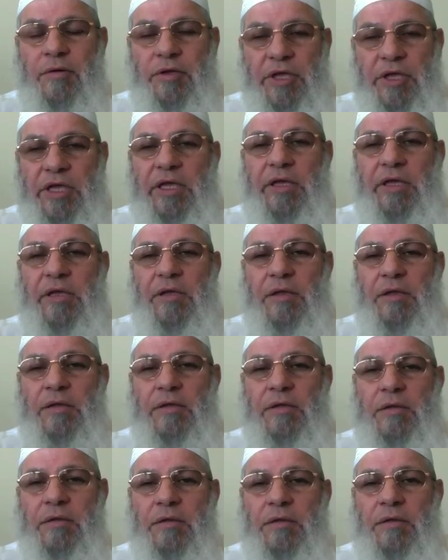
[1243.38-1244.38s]
Okay?
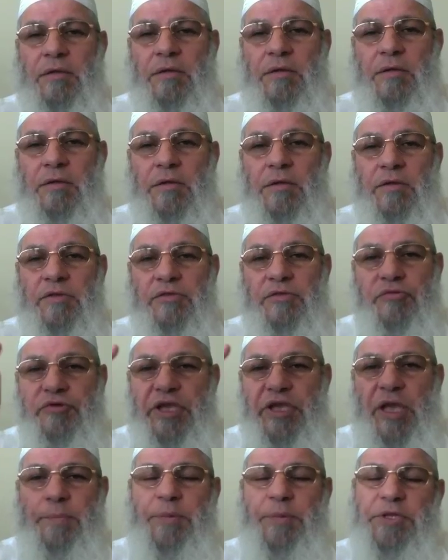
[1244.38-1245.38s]

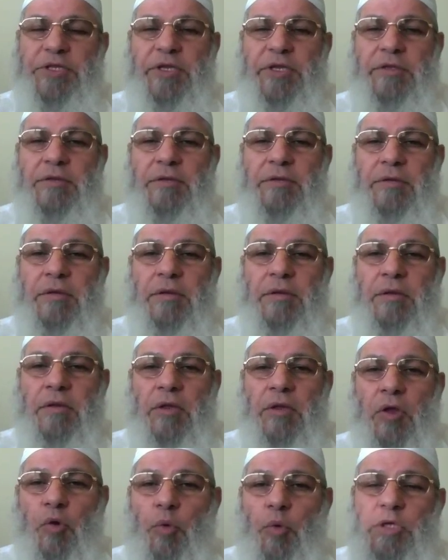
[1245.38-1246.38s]
Three opinion.
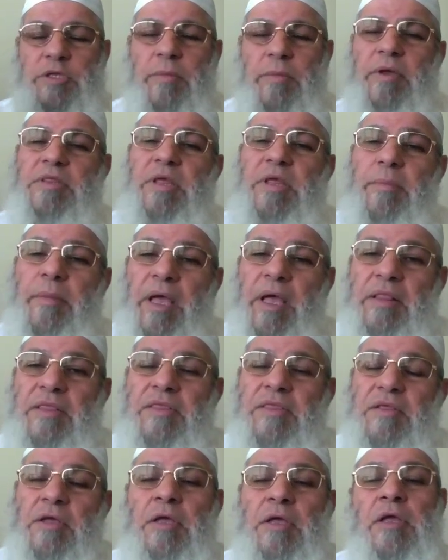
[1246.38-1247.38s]
What about the
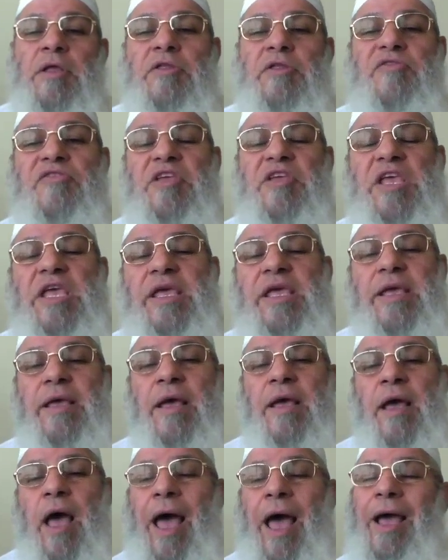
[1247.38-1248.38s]
month?
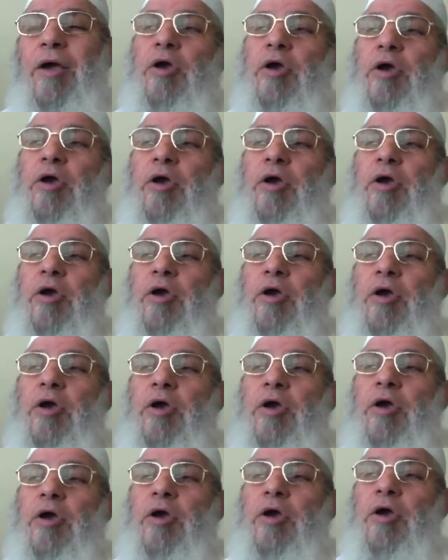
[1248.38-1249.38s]
The uh,
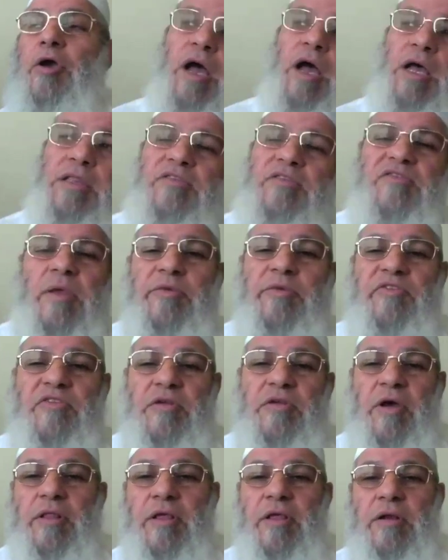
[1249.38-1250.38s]
later on, some
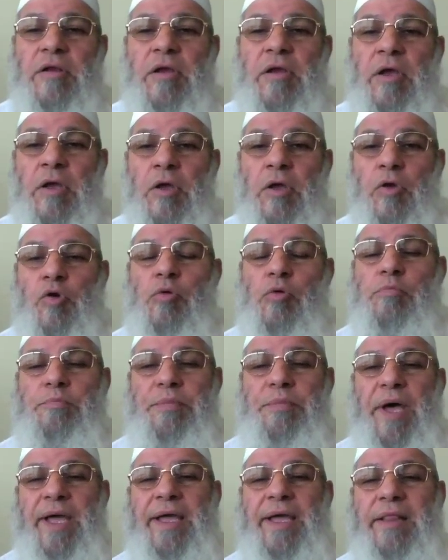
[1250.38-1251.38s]
scholar
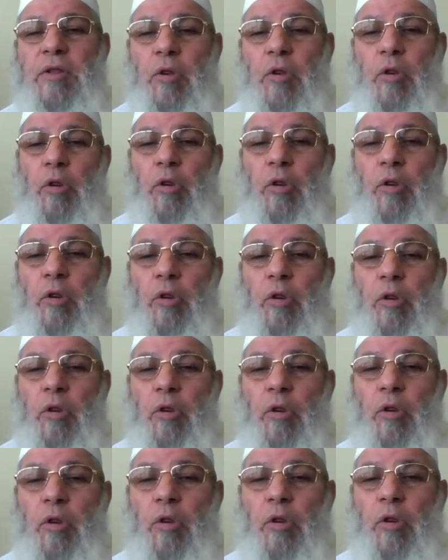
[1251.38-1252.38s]
compile all the
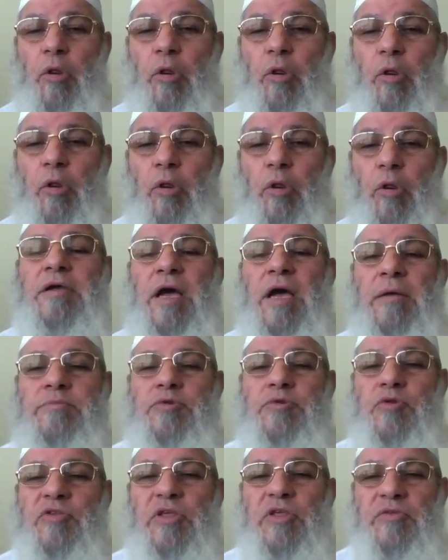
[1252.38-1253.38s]
knowledge and
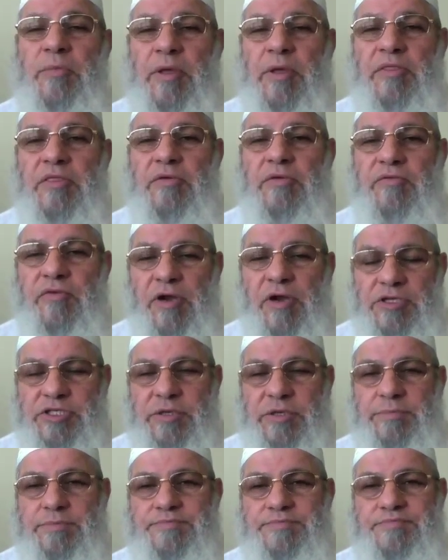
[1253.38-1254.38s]
come to the month of
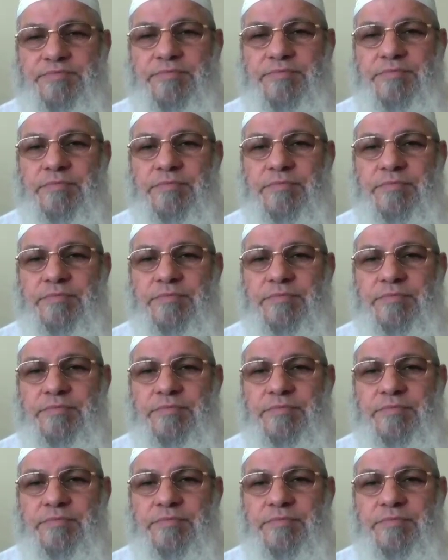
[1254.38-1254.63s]
Rajab.